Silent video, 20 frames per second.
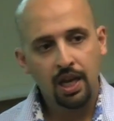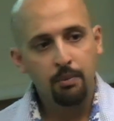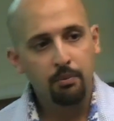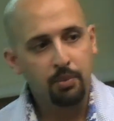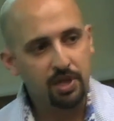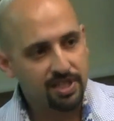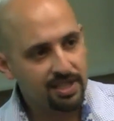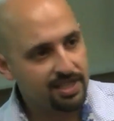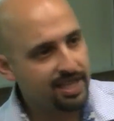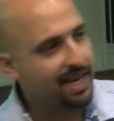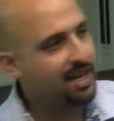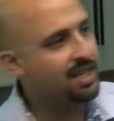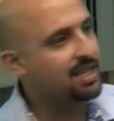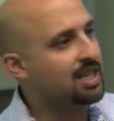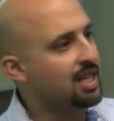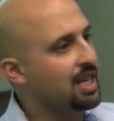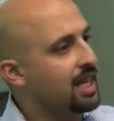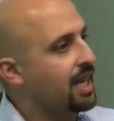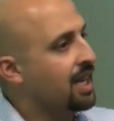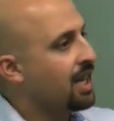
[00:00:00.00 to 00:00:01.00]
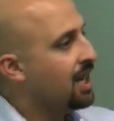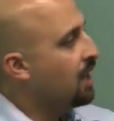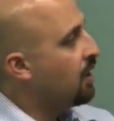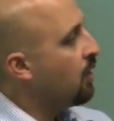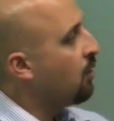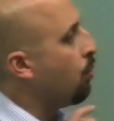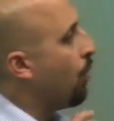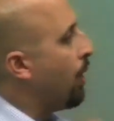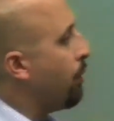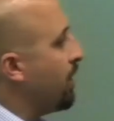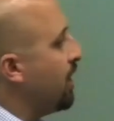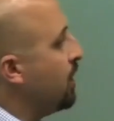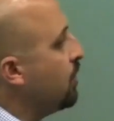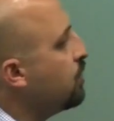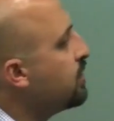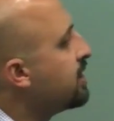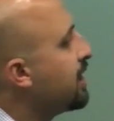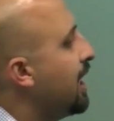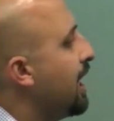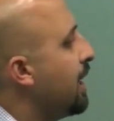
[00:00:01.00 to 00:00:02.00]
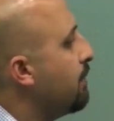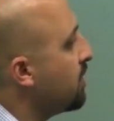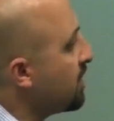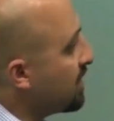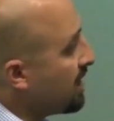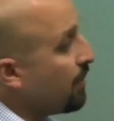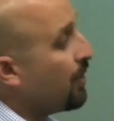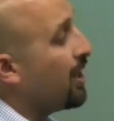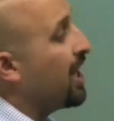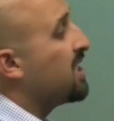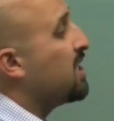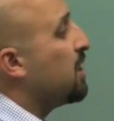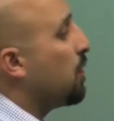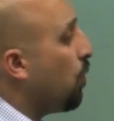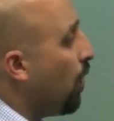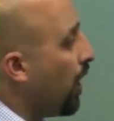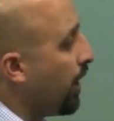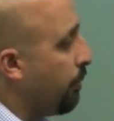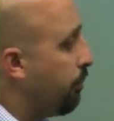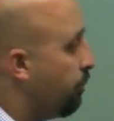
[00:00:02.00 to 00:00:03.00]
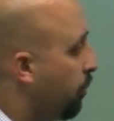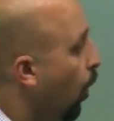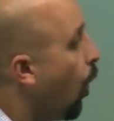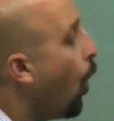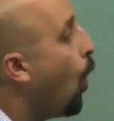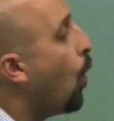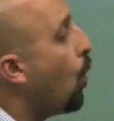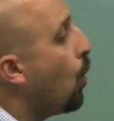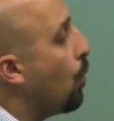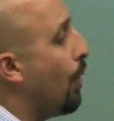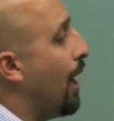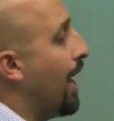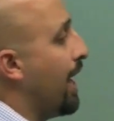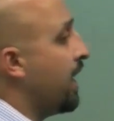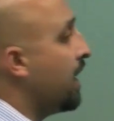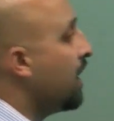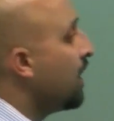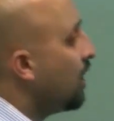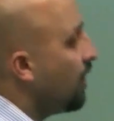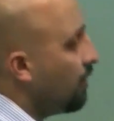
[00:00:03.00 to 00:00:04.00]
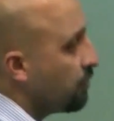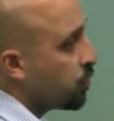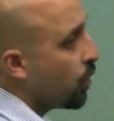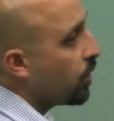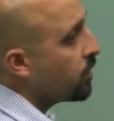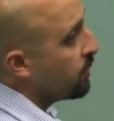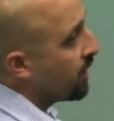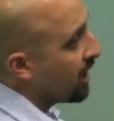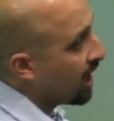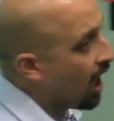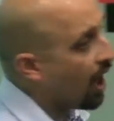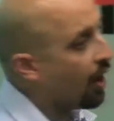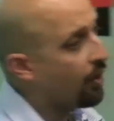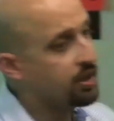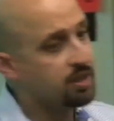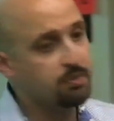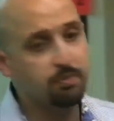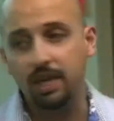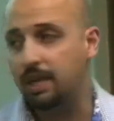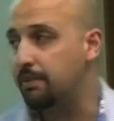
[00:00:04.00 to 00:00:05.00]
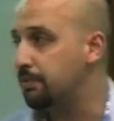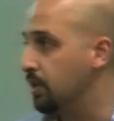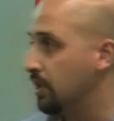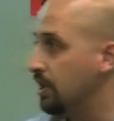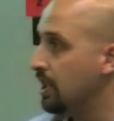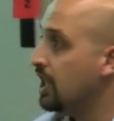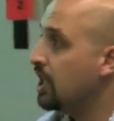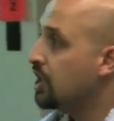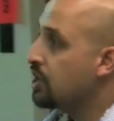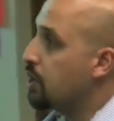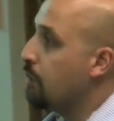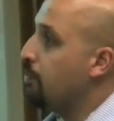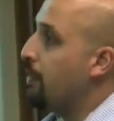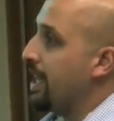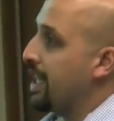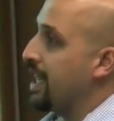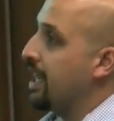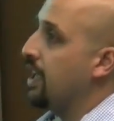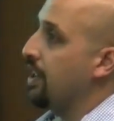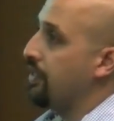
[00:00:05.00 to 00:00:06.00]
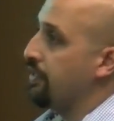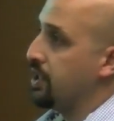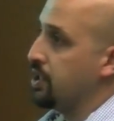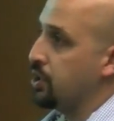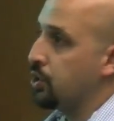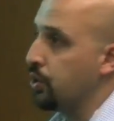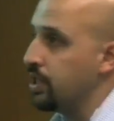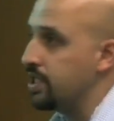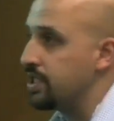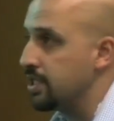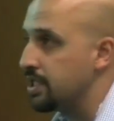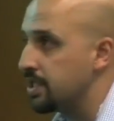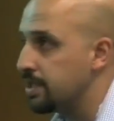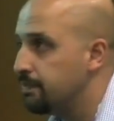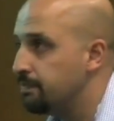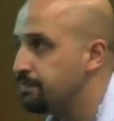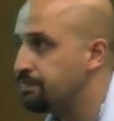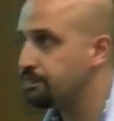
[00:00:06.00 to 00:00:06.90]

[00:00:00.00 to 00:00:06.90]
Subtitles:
But secondly, when we use the labels, they were actually quite a poor way of trying to encourage people to make healthy choices.